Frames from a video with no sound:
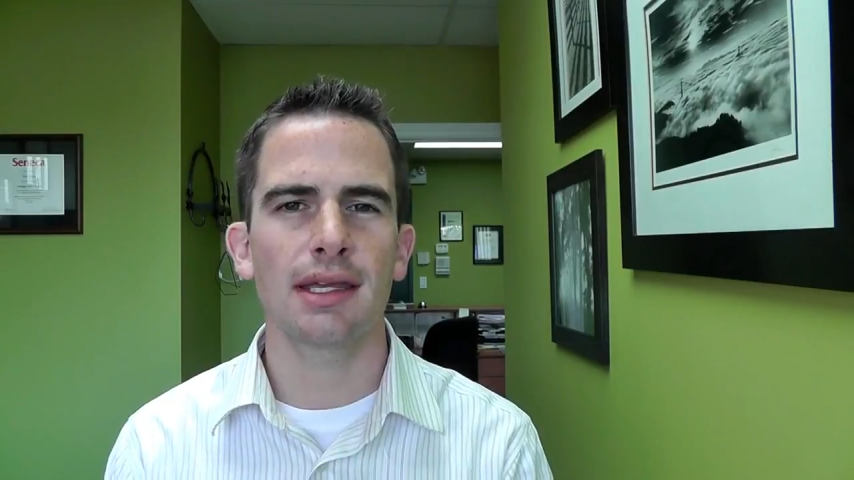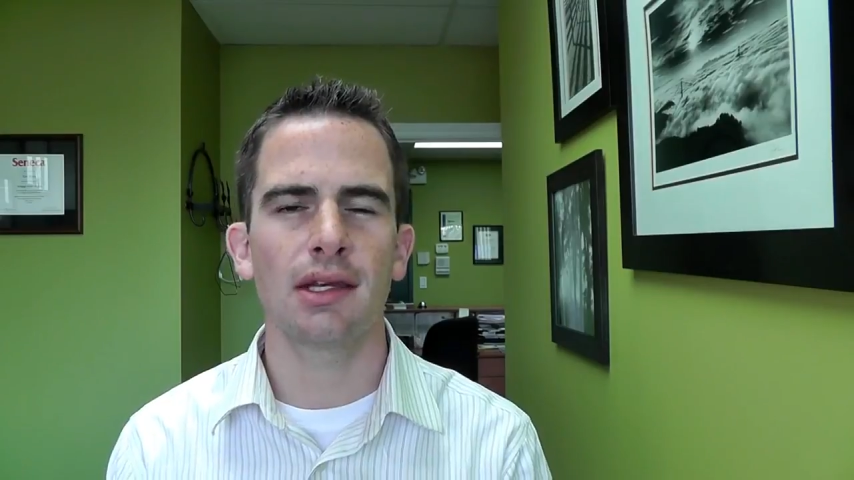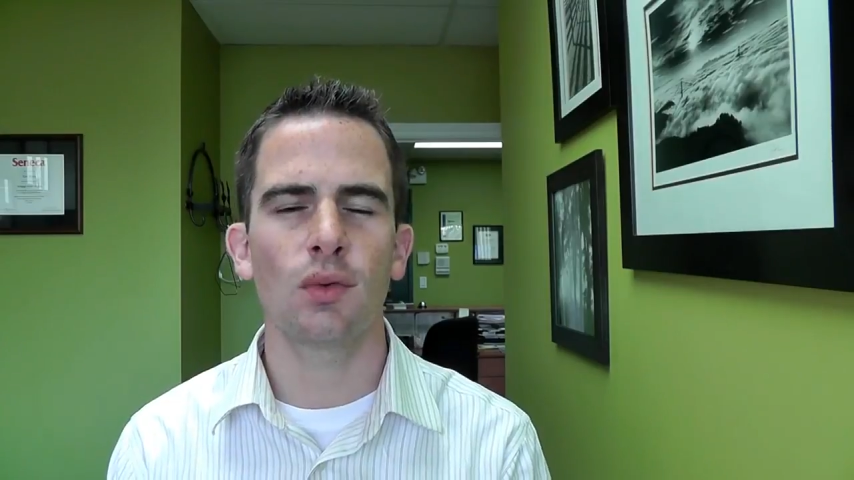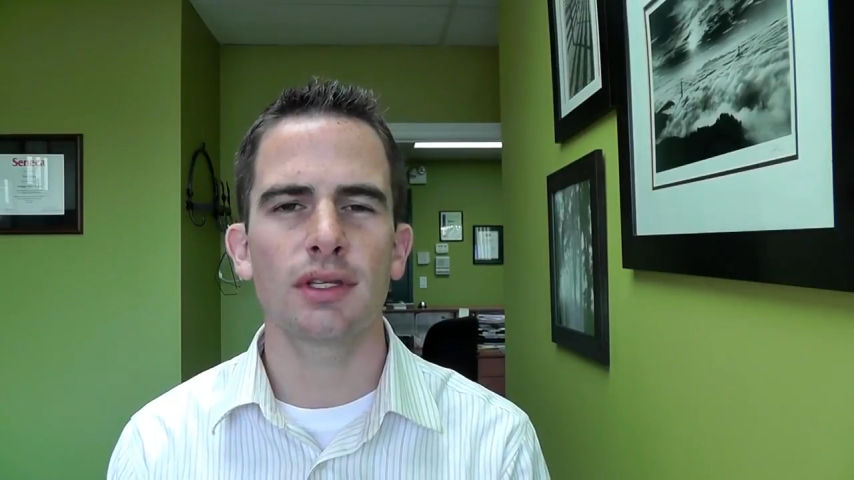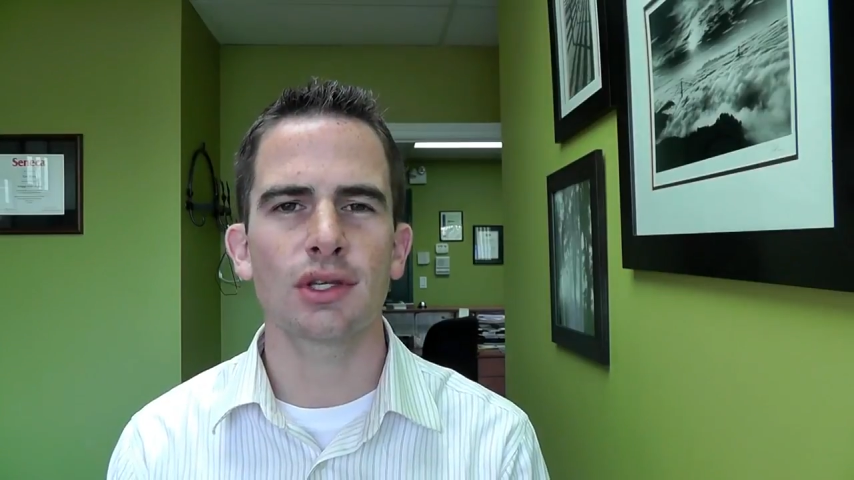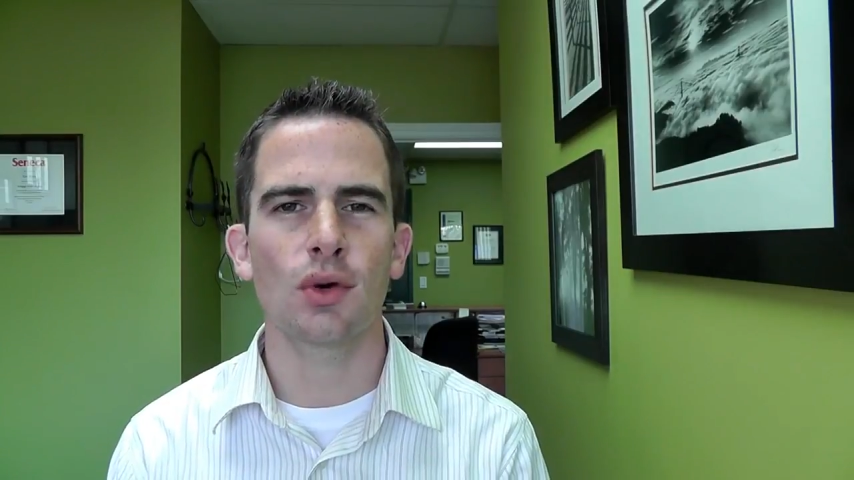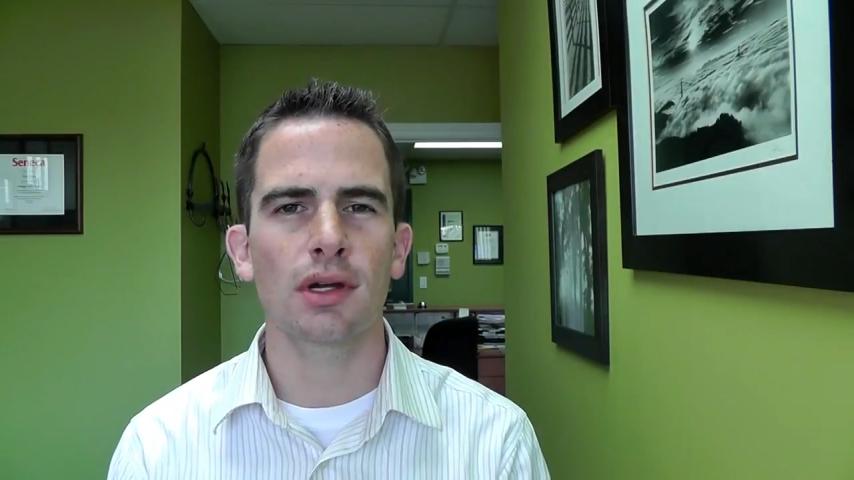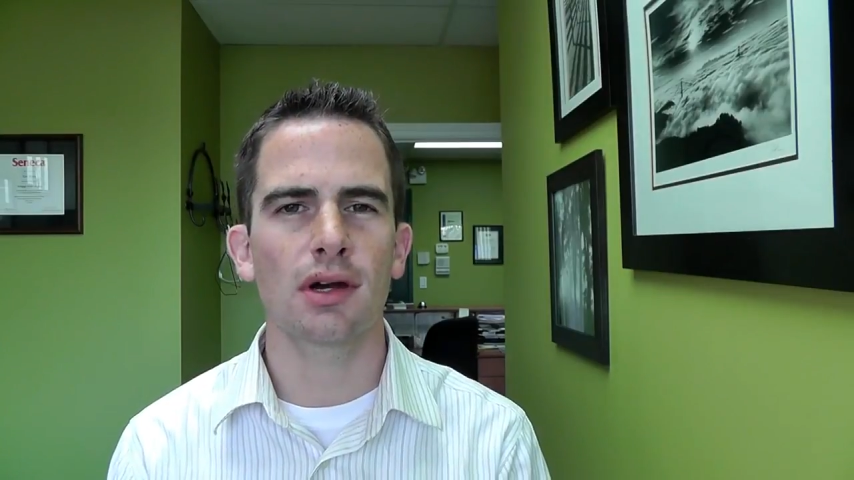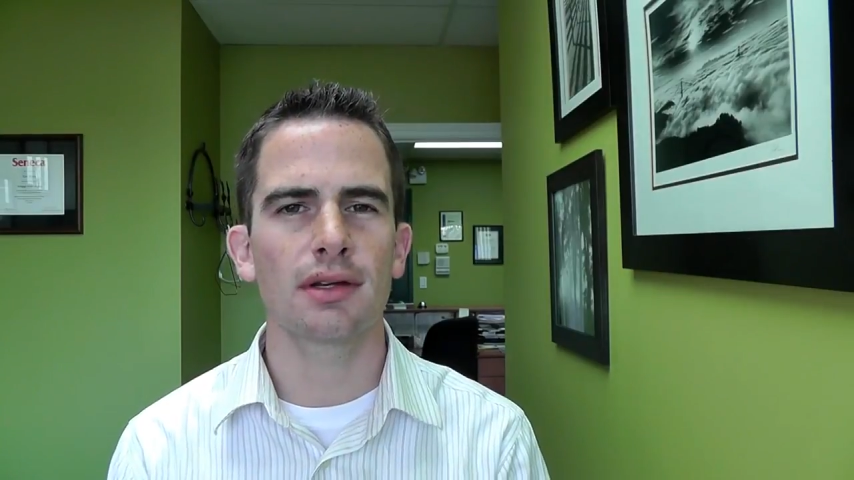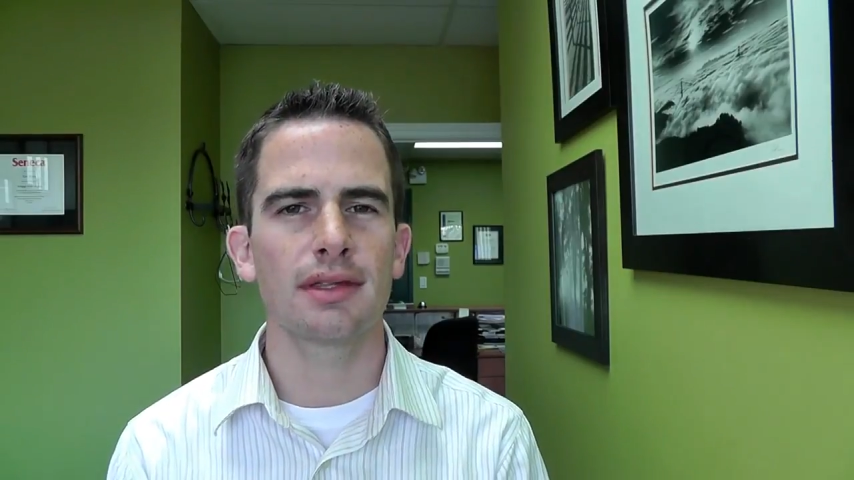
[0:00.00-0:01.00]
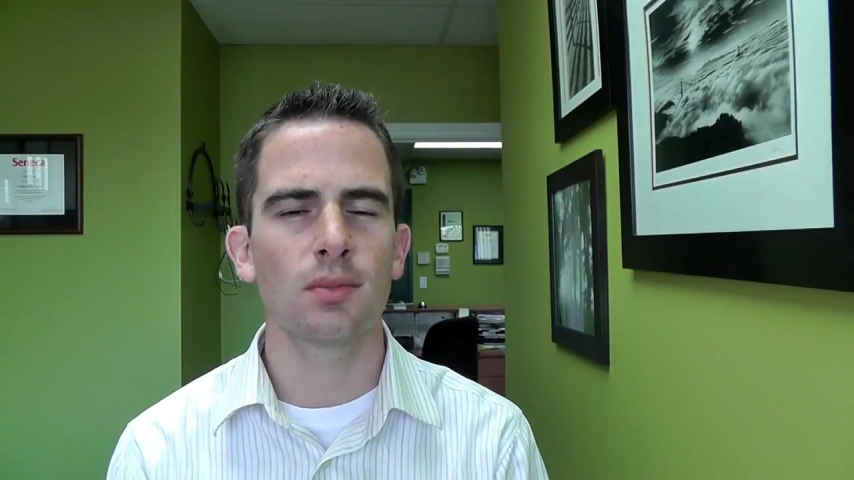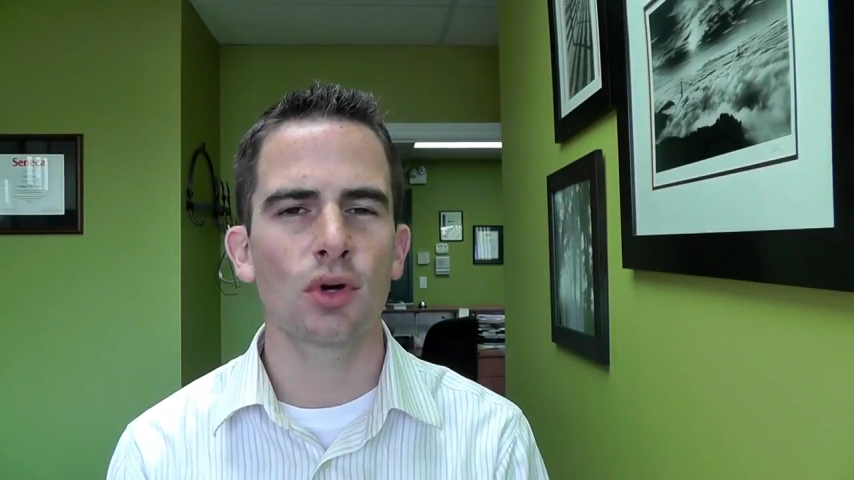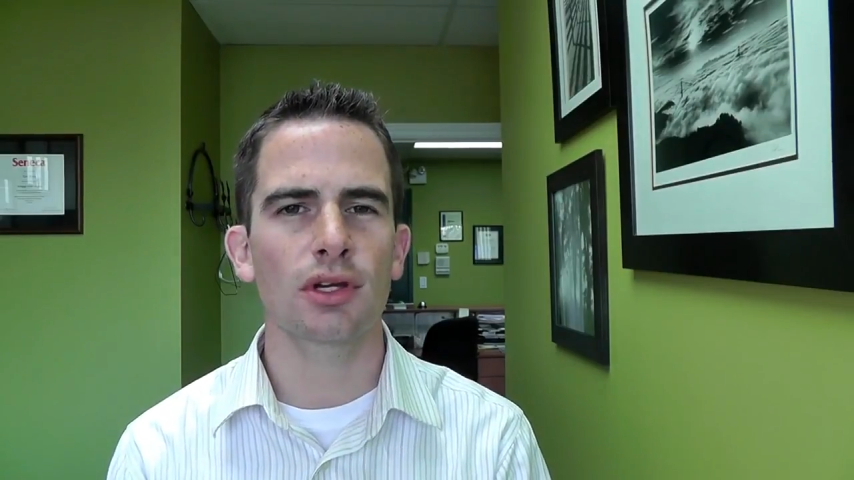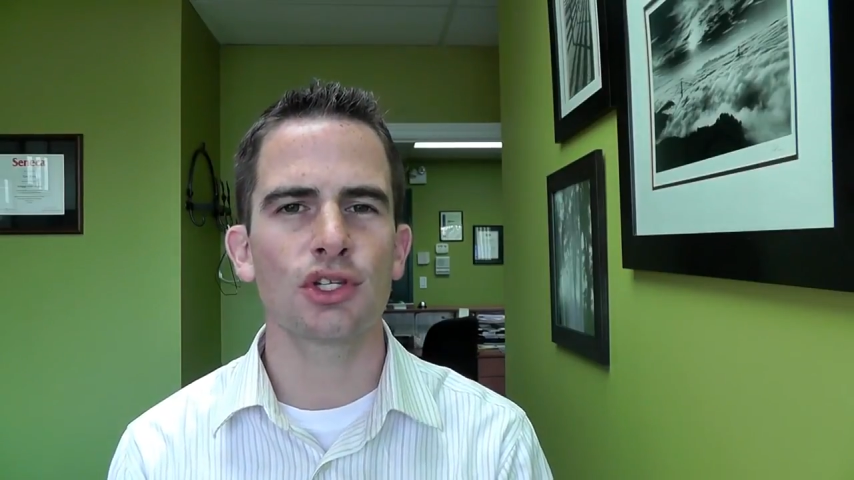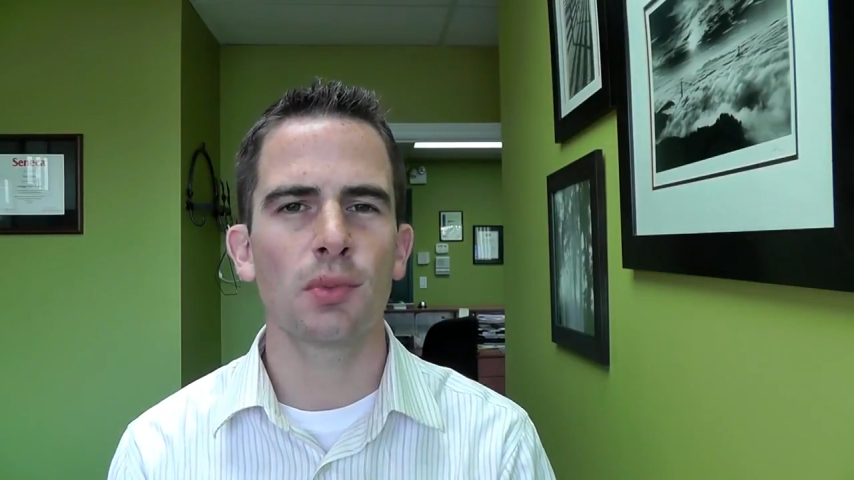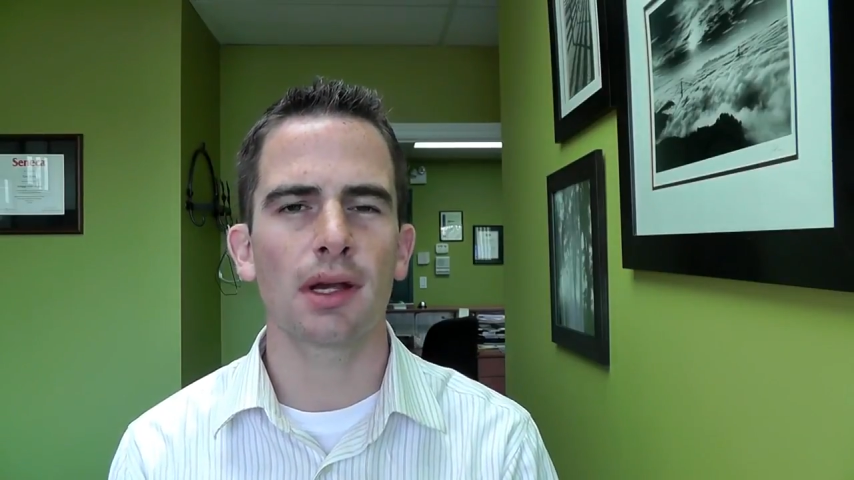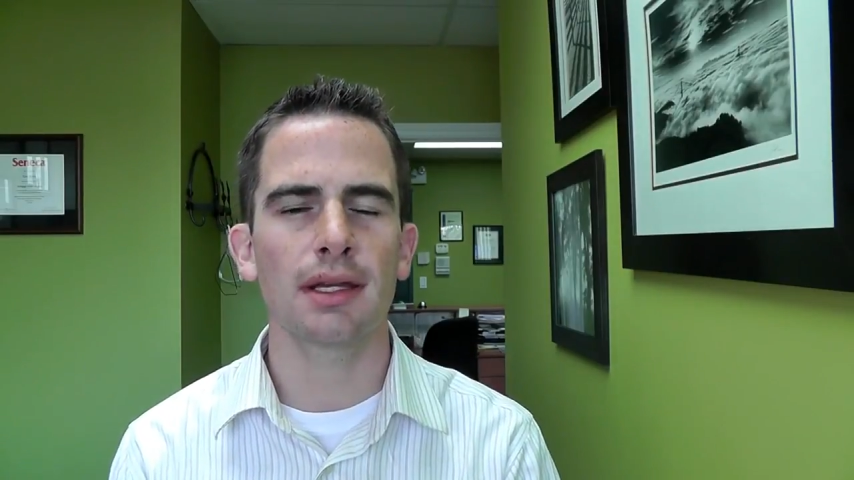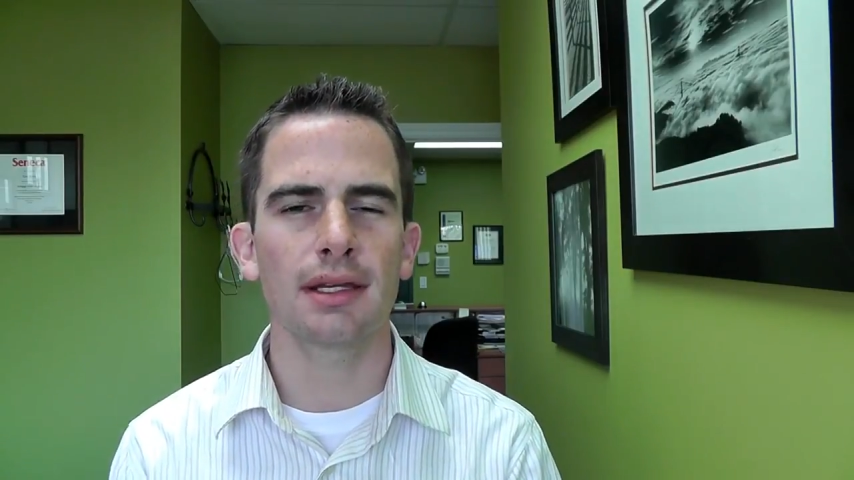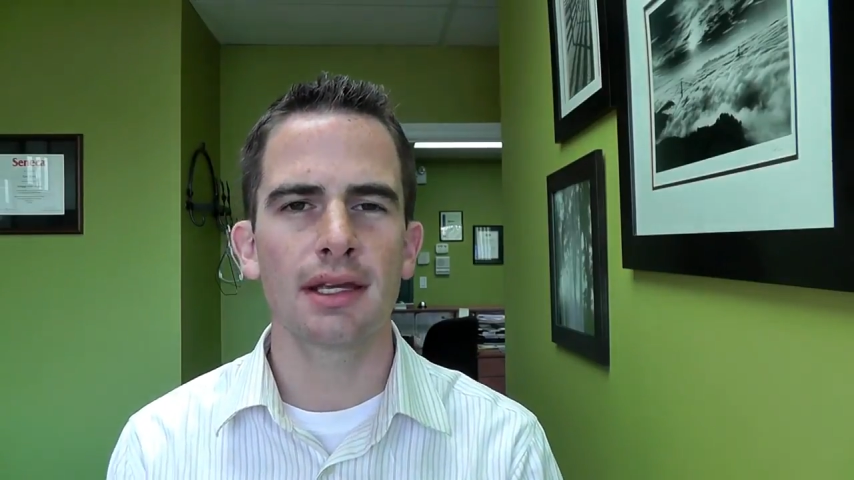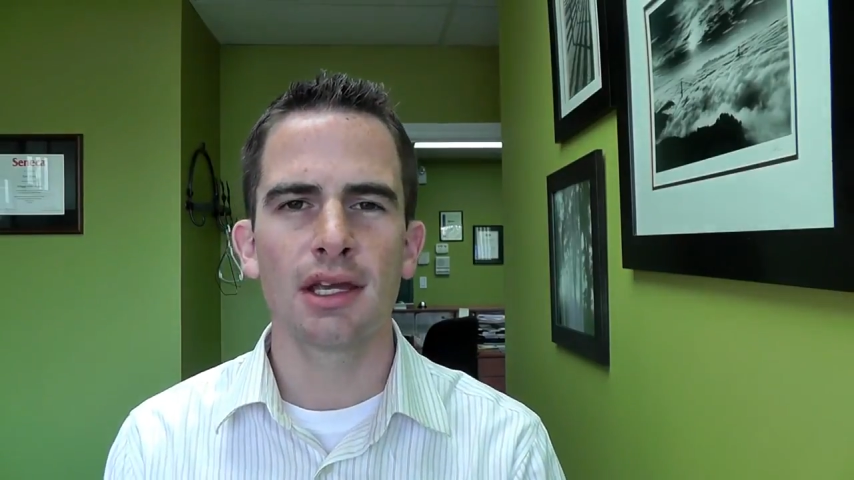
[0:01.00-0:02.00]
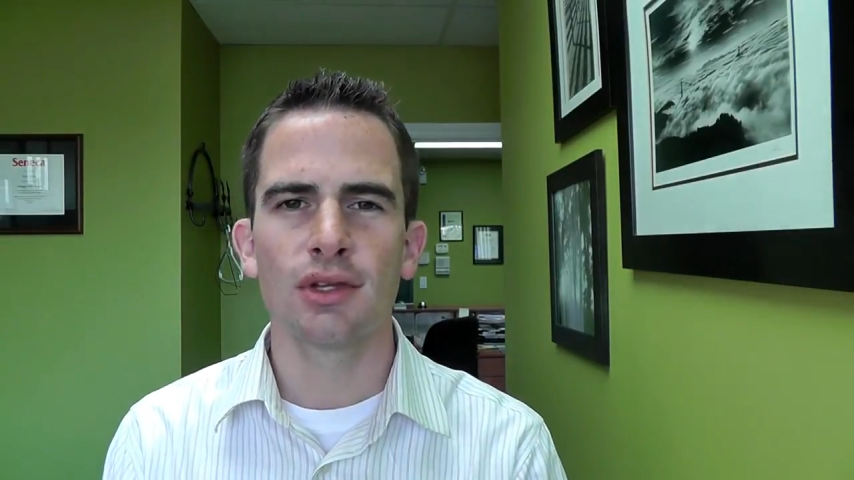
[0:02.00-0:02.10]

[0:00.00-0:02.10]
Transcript: you know what's going on in the mortgage market.